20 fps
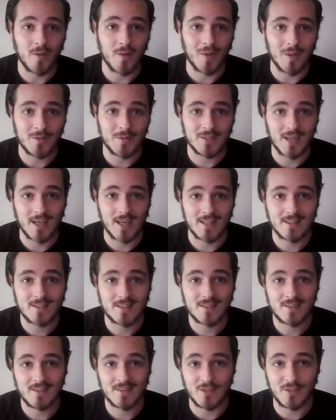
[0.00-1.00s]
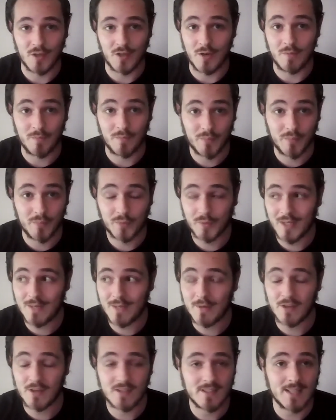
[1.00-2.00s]
websites, doing pretty
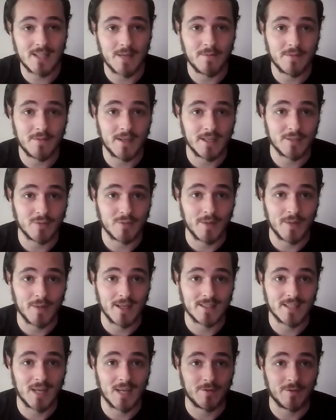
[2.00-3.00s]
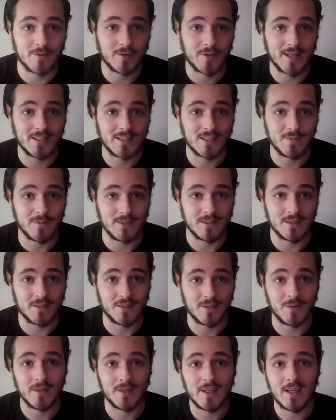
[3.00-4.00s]
much the same thing as what my assignment requested me to
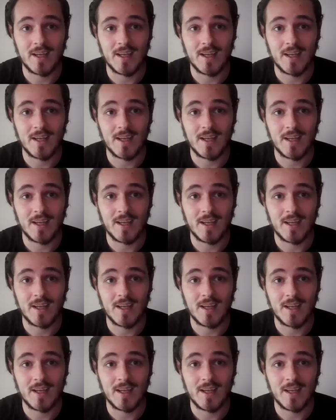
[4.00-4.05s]
do.